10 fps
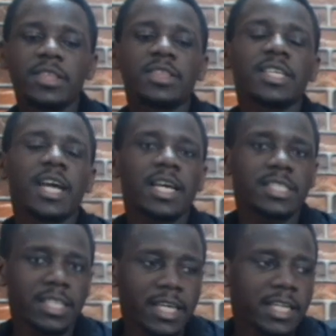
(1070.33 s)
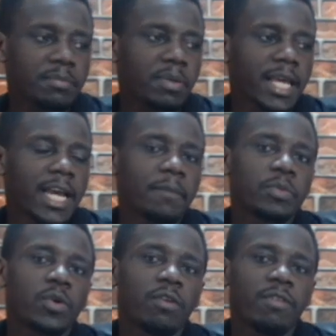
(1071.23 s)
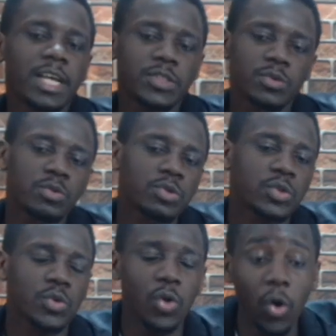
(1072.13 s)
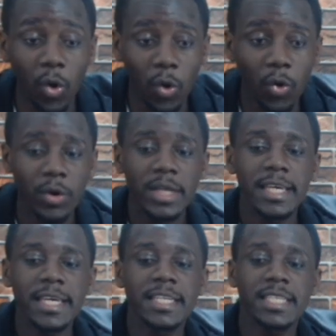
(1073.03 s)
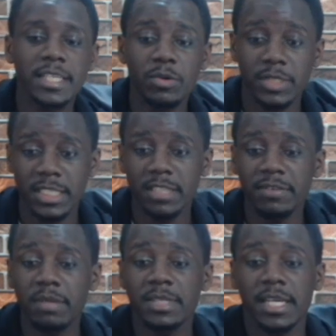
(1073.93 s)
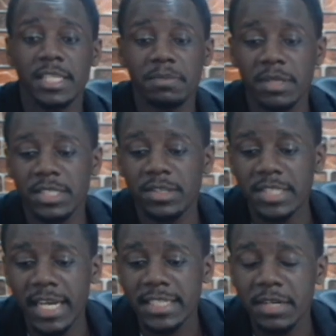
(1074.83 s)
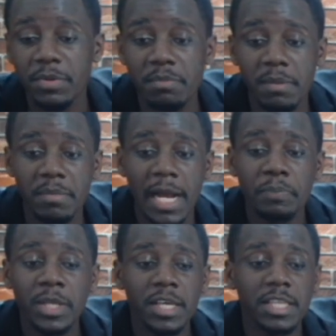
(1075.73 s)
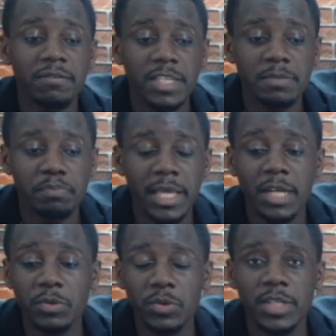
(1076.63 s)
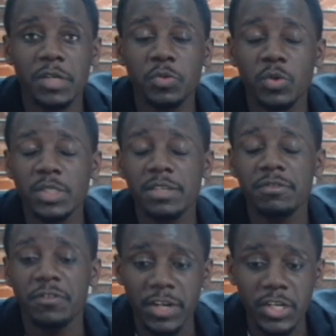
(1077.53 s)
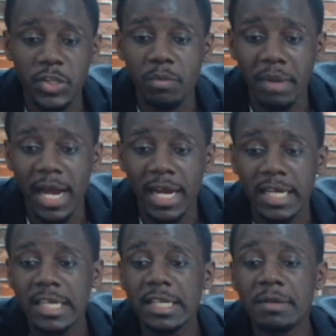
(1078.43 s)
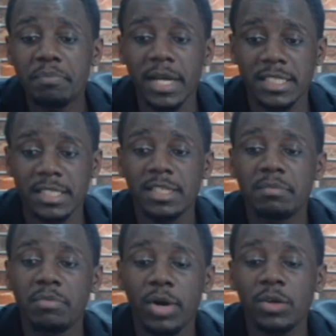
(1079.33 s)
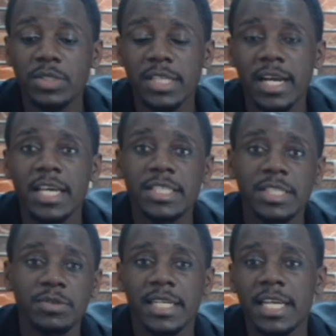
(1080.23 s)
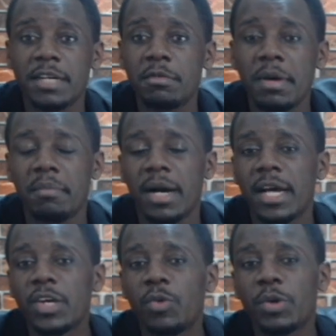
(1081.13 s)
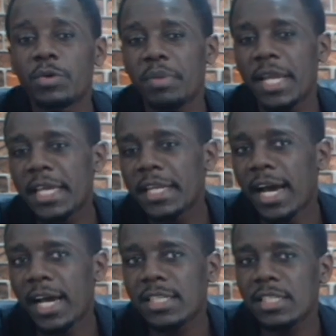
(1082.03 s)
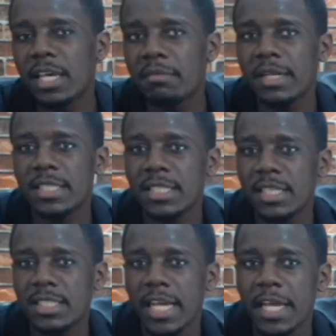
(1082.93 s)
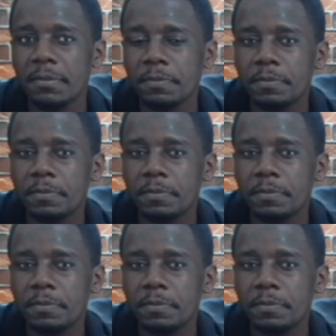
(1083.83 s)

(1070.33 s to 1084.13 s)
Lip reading: the second player of Arsenal to score in 3 consecutive games against Manchester United. Remember, the first player to do that was Freddie Ljungberg, but Bukayo Saka is into that line. Remember, when we played at Emirates last time,